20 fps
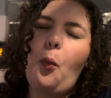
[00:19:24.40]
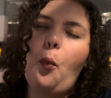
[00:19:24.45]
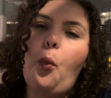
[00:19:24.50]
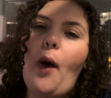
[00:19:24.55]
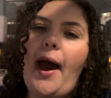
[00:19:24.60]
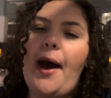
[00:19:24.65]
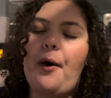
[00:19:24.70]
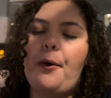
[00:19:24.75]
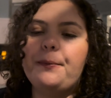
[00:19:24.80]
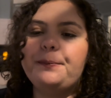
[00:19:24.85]

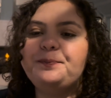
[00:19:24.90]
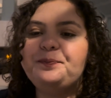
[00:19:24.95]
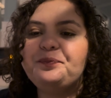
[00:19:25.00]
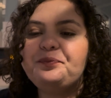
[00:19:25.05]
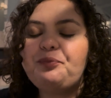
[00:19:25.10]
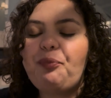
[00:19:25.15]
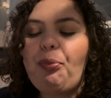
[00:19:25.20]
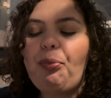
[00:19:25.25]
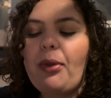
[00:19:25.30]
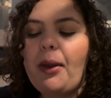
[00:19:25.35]
Wow.
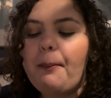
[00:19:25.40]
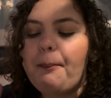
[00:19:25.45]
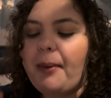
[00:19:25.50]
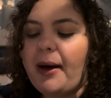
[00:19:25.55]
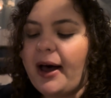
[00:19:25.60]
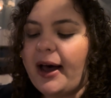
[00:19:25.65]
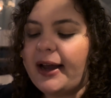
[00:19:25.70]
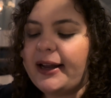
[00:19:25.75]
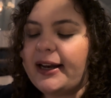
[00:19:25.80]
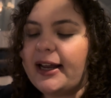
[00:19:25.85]

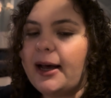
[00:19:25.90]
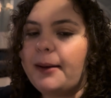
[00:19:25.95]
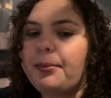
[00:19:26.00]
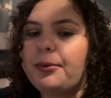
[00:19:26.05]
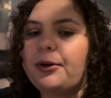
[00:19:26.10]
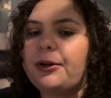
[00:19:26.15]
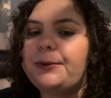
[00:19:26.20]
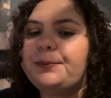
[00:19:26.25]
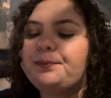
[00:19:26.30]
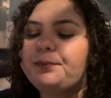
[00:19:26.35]

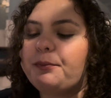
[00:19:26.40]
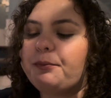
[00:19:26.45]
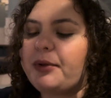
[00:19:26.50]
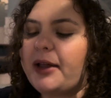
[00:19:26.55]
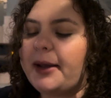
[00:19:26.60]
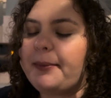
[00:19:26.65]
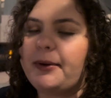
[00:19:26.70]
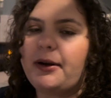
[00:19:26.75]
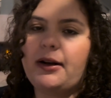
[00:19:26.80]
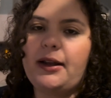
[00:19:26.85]
Pineapple,
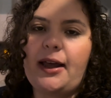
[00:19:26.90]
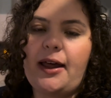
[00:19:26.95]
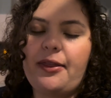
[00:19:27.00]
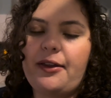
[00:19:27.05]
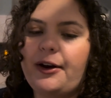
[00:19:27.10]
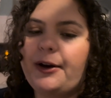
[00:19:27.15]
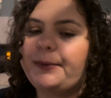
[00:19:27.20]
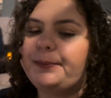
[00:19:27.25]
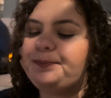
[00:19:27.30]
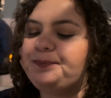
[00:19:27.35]
blackberry
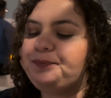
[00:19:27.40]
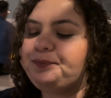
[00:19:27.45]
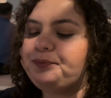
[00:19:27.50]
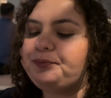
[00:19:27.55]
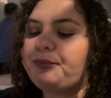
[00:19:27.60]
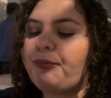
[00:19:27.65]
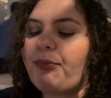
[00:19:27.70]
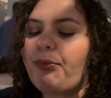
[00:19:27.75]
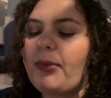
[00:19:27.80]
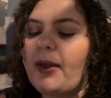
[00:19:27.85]
together.
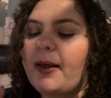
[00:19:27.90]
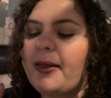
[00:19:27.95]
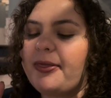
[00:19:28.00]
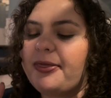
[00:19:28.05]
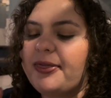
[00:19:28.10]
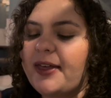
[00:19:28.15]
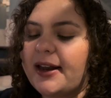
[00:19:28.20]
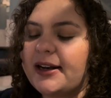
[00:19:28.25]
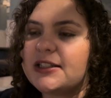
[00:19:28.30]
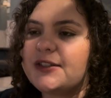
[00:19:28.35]

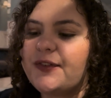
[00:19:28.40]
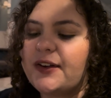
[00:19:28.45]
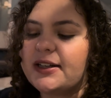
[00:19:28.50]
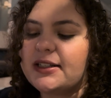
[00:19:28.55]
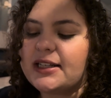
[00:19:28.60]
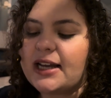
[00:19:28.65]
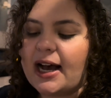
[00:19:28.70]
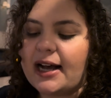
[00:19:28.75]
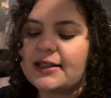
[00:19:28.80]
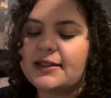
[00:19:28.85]
That is
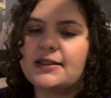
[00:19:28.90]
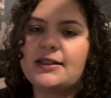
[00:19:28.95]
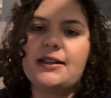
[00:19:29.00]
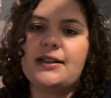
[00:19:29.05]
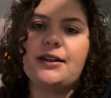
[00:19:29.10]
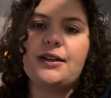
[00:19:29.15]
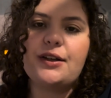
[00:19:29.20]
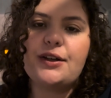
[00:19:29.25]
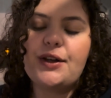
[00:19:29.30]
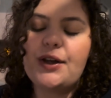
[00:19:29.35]

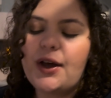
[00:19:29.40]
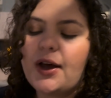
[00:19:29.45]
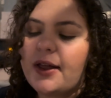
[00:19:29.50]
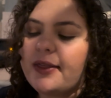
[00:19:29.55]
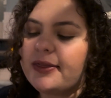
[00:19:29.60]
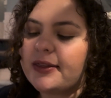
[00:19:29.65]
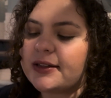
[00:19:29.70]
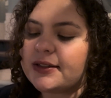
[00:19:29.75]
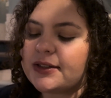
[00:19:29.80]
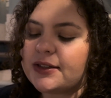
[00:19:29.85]
fantastic.
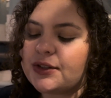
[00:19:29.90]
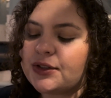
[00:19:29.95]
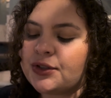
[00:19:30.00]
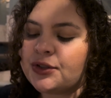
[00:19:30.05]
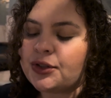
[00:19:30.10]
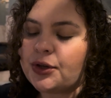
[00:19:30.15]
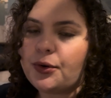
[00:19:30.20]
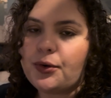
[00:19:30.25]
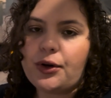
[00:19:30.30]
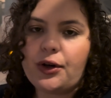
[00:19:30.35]
This is
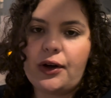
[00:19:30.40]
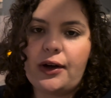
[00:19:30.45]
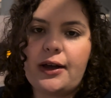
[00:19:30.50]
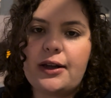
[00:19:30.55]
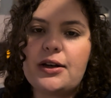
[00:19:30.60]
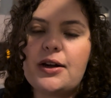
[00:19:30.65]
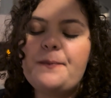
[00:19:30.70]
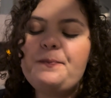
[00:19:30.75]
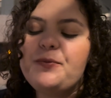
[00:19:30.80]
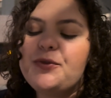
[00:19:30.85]
so
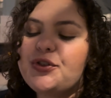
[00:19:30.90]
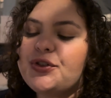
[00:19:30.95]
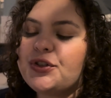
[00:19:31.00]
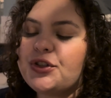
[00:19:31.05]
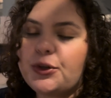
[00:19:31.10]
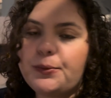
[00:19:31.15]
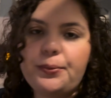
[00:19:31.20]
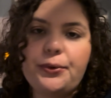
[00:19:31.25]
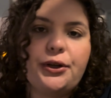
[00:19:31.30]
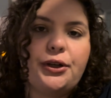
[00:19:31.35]
good,
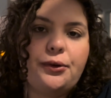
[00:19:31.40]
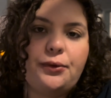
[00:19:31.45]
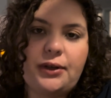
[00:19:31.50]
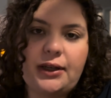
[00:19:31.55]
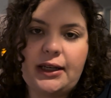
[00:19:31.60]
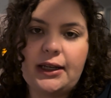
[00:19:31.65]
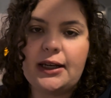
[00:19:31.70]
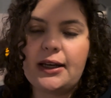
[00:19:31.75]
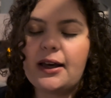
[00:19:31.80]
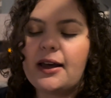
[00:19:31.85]
super
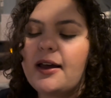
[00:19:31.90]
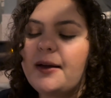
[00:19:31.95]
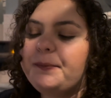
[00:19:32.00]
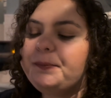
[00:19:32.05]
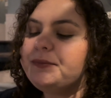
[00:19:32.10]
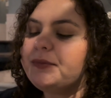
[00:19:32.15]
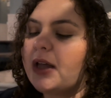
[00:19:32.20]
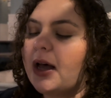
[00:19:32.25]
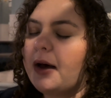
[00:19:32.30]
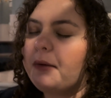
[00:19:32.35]
unique,
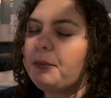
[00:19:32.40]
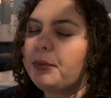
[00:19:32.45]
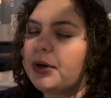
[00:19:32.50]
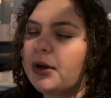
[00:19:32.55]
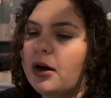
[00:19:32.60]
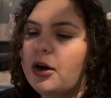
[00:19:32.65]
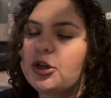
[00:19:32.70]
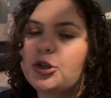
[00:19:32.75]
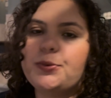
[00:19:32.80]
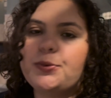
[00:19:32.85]
one
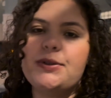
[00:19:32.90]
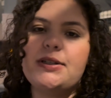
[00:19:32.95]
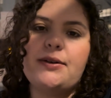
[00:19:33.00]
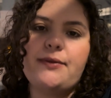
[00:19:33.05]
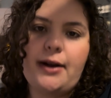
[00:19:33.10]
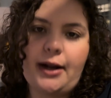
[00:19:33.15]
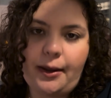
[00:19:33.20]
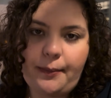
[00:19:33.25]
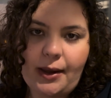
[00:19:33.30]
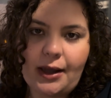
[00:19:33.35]
hundred percent
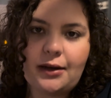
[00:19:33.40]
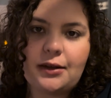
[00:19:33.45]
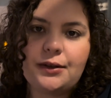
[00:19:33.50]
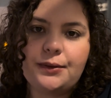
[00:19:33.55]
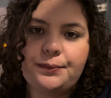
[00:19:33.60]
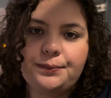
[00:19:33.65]
recommend.